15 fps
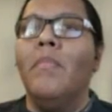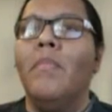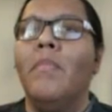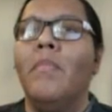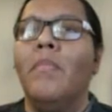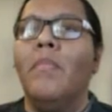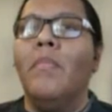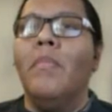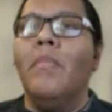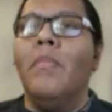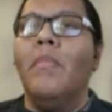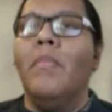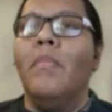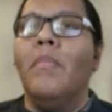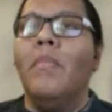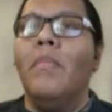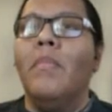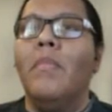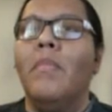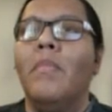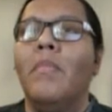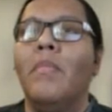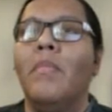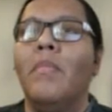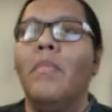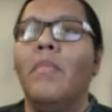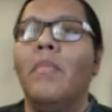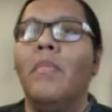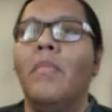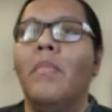
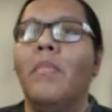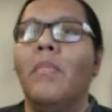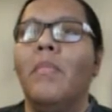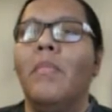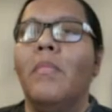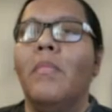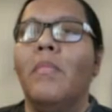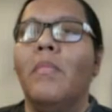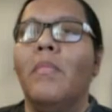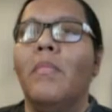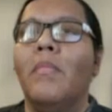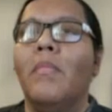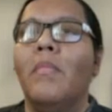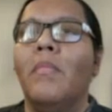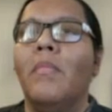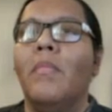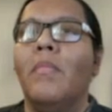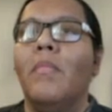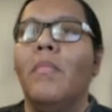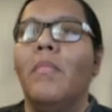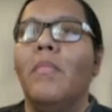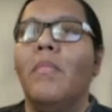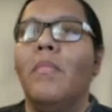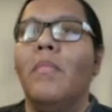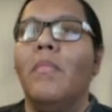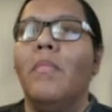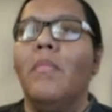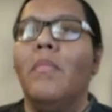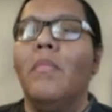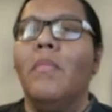
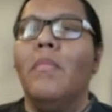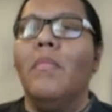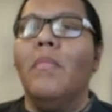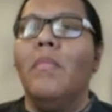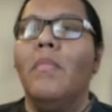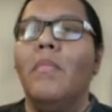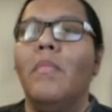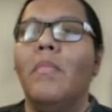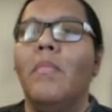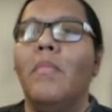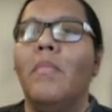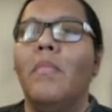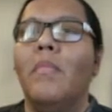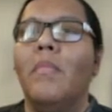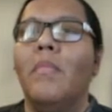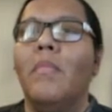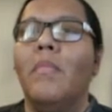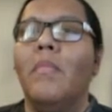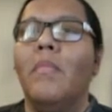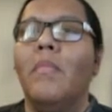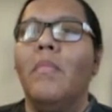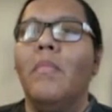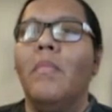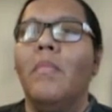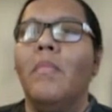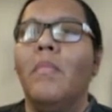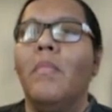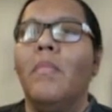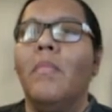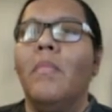
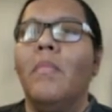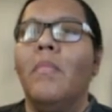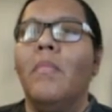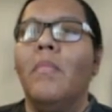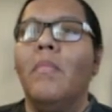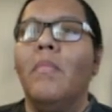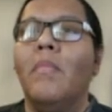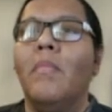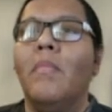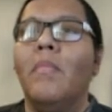(silent)